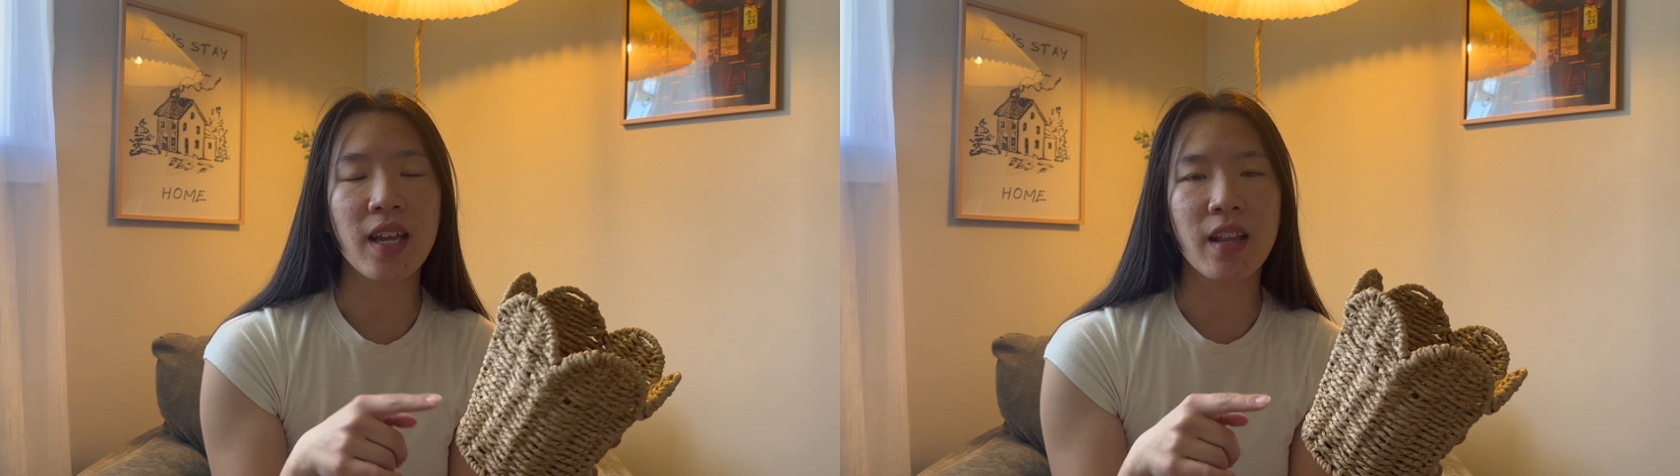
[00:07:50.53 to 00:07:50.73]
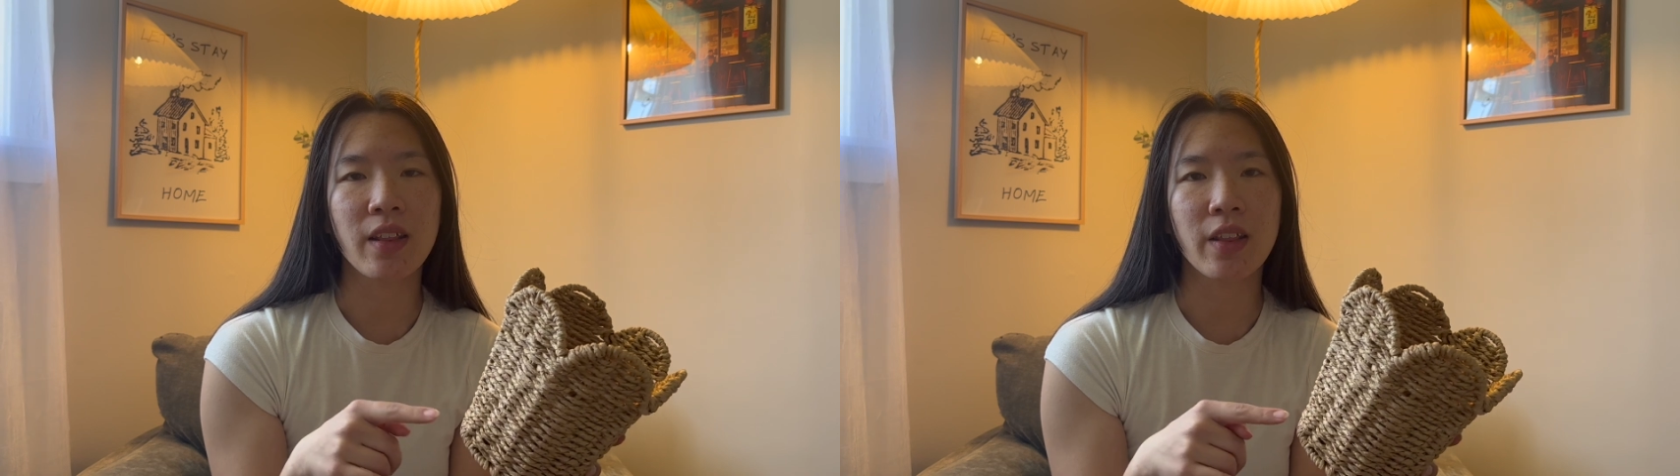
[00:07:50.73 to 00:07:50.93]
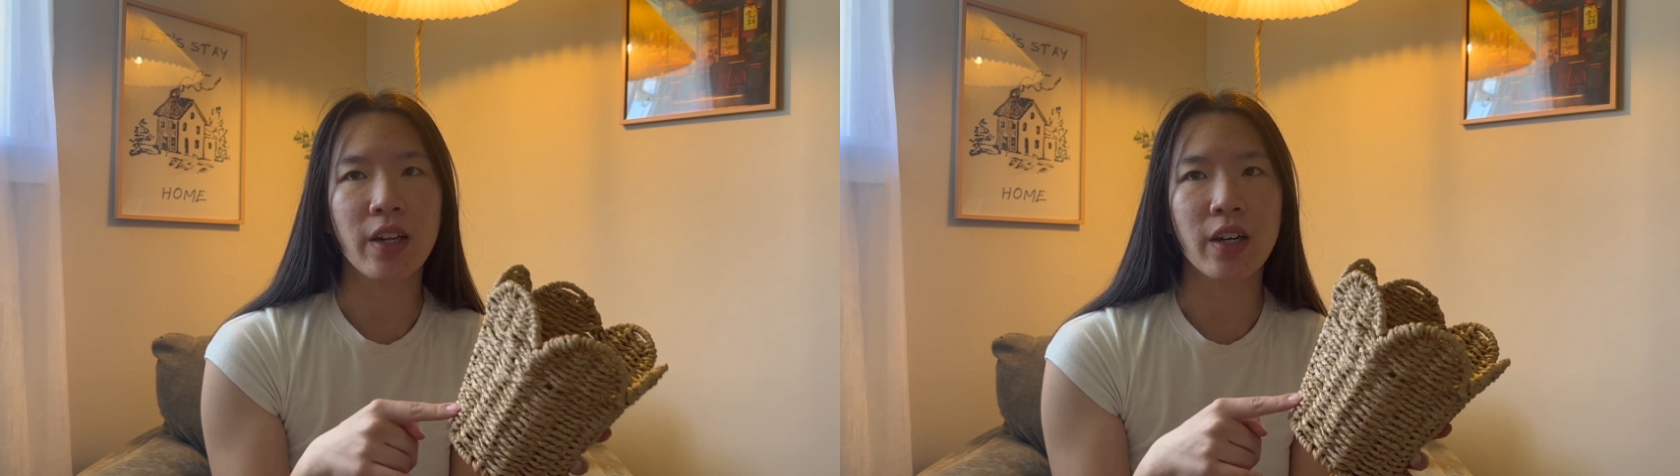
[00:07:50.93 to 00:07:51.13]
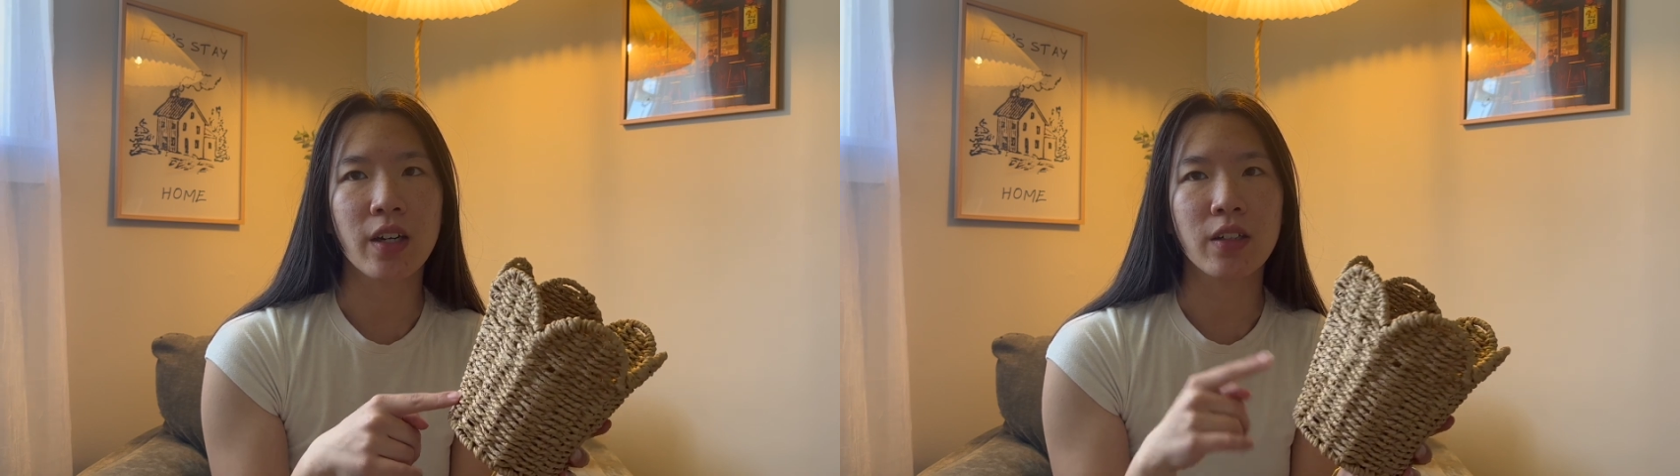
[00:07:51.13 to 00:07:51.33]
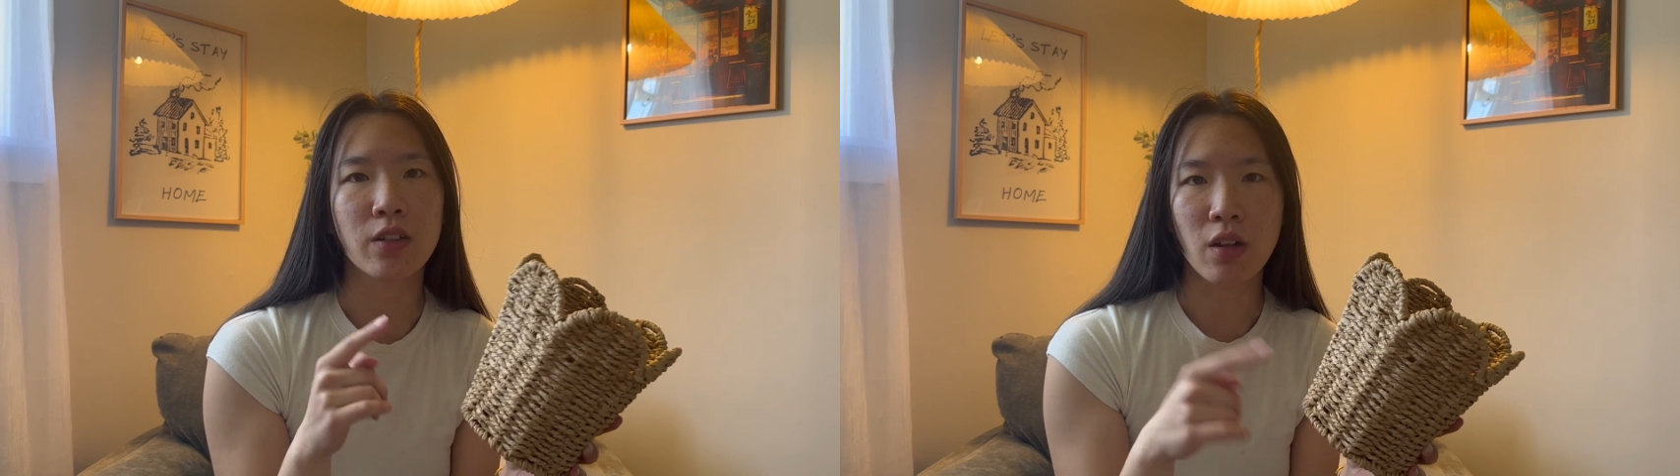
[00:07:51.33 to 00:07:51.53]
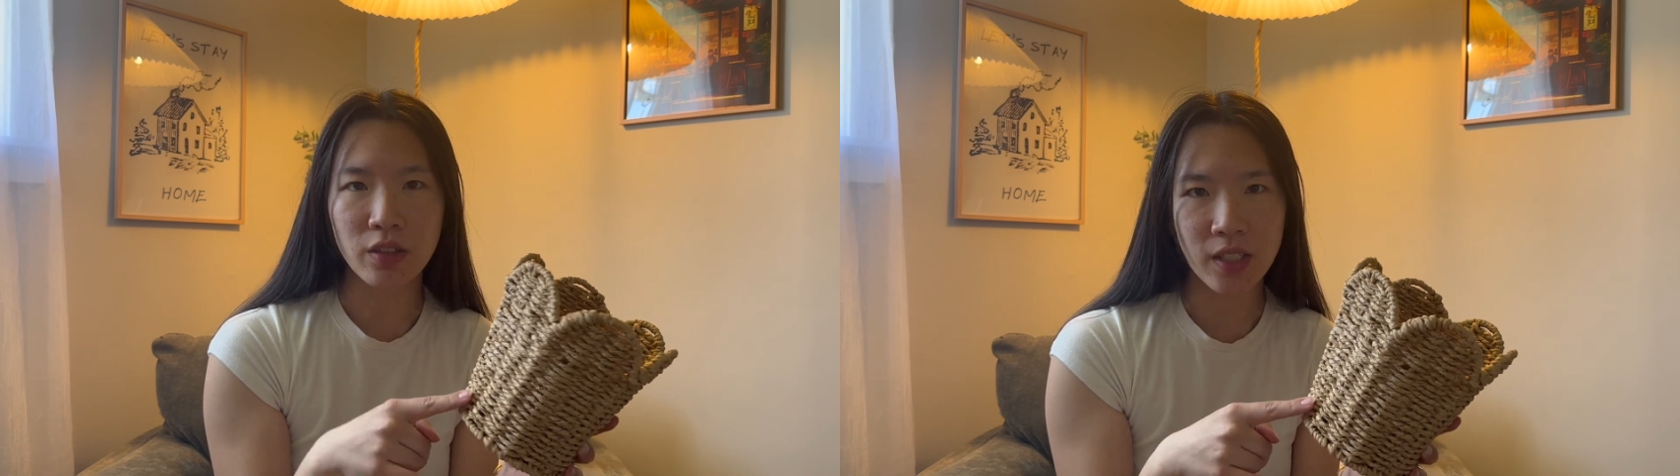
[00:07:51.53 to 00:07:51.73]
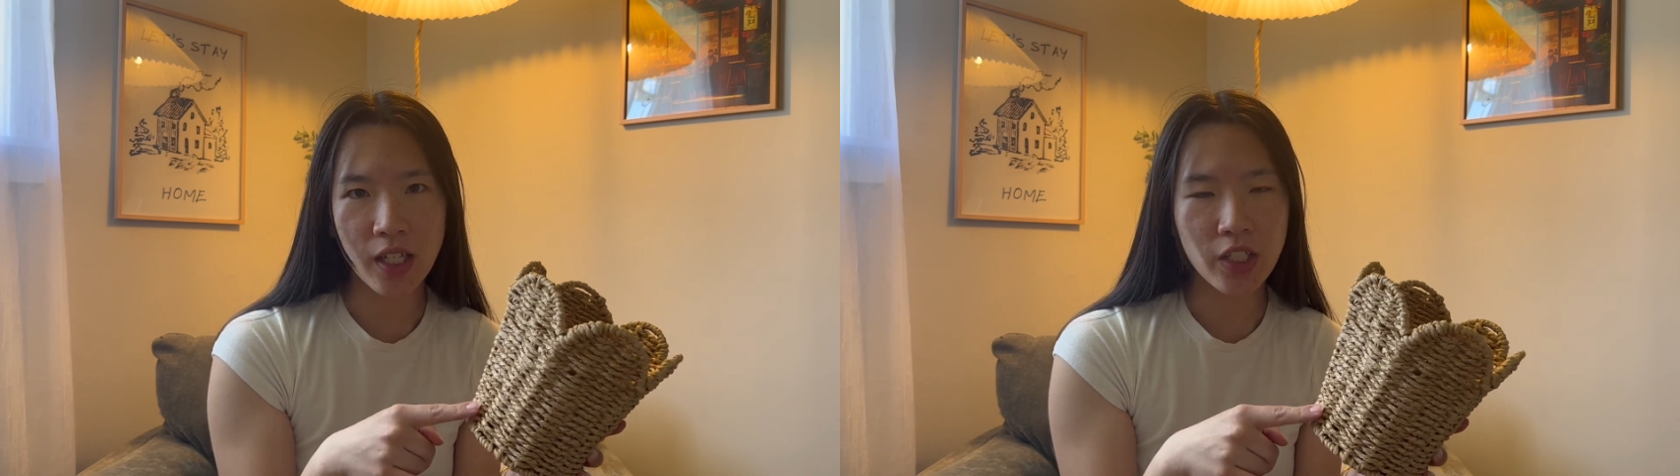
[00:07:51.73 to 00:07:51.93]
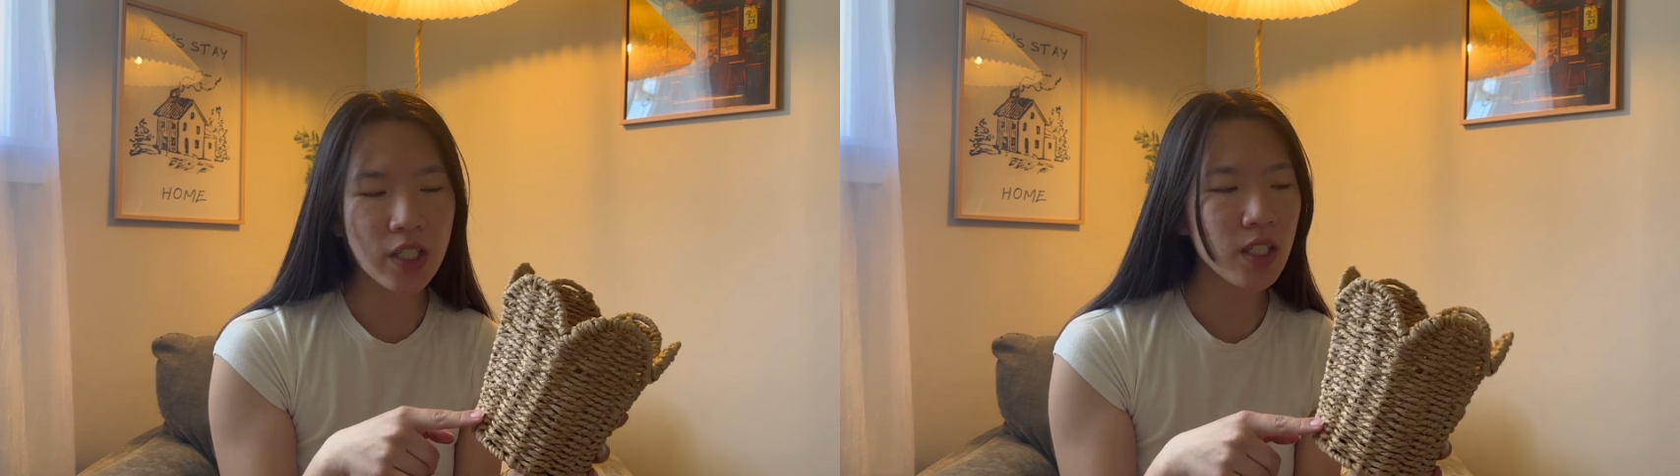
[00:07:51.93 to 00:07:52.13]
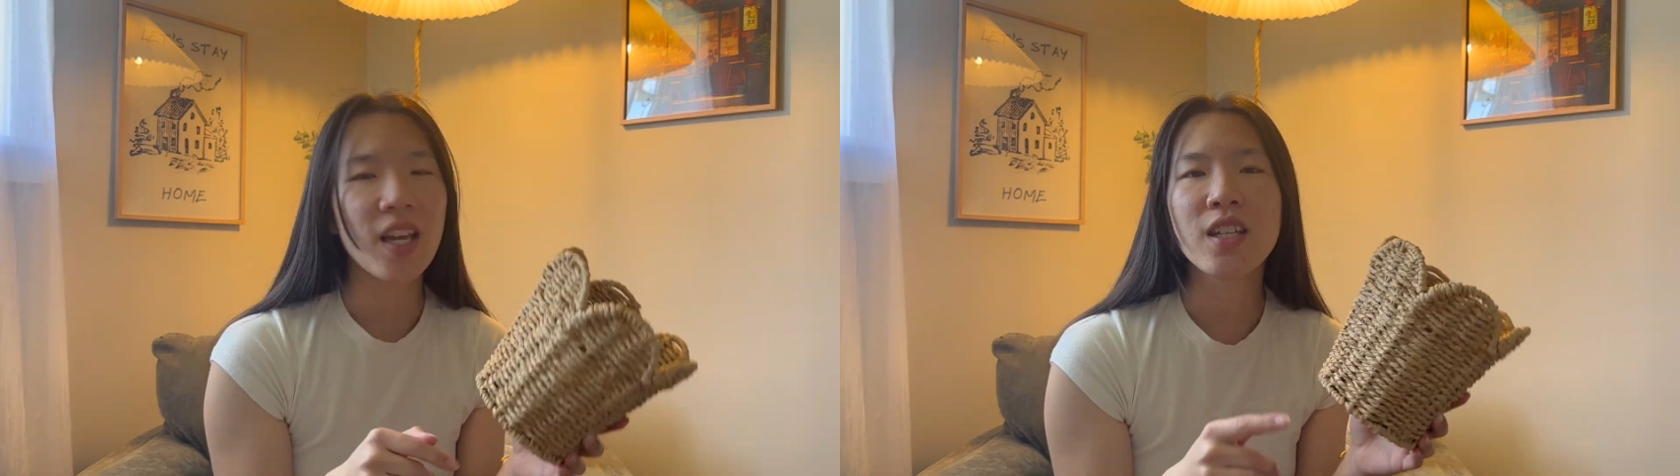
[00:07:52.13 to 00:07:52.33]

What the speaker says: in their dollar section,